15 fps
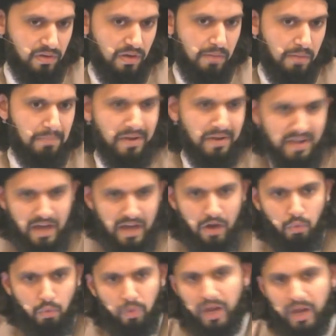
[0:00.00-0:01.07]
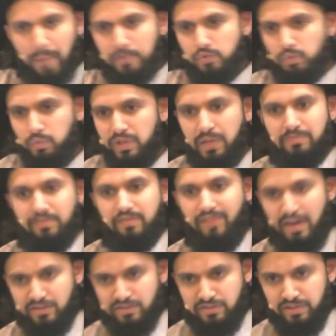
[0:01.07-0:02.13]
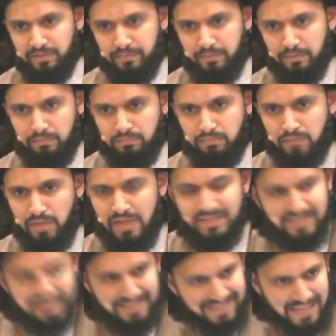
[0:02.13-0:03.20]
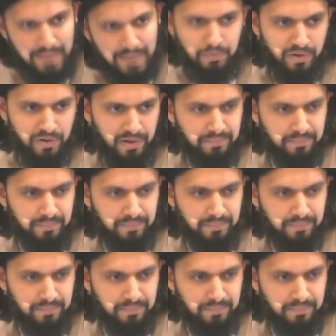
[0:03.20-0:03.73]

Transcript: But now, what happens when we come to fasting? Is it the same or not?